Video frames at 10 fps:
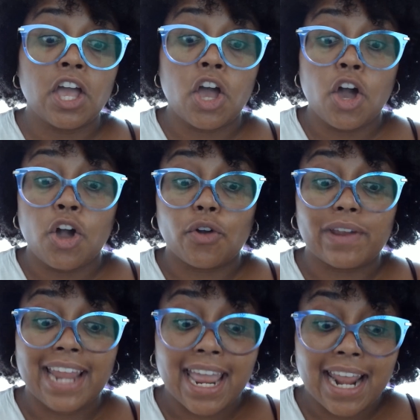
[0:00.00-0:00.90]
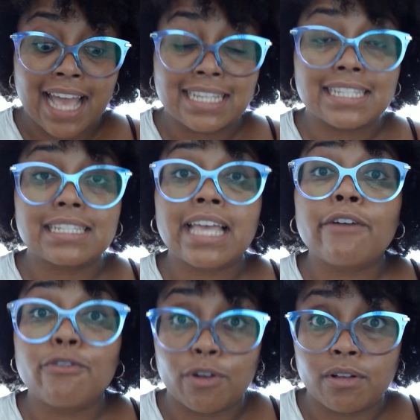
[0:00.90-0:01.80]
Grenada has
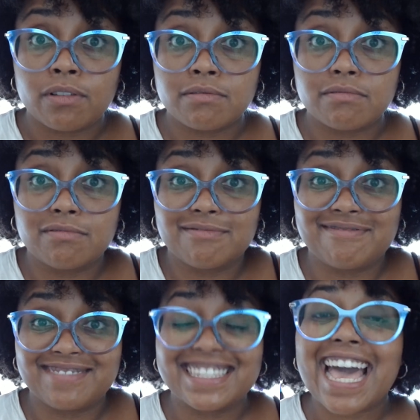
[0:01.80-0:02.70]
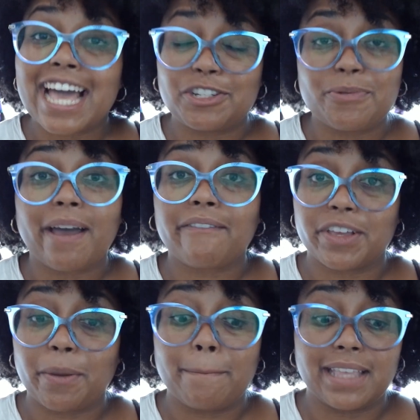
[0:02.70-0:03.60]
several tasks you have to
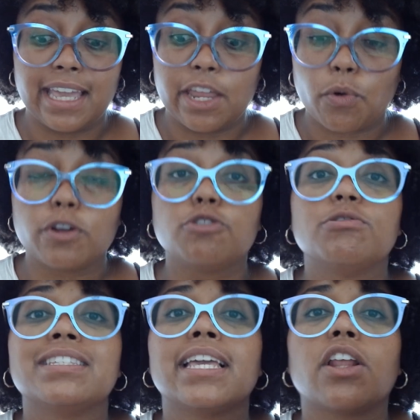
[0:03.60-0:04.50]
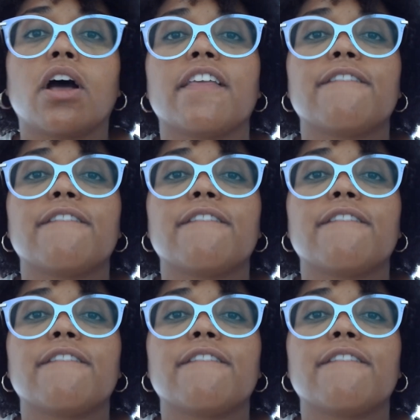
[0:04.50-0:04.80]
complete in order to just get on the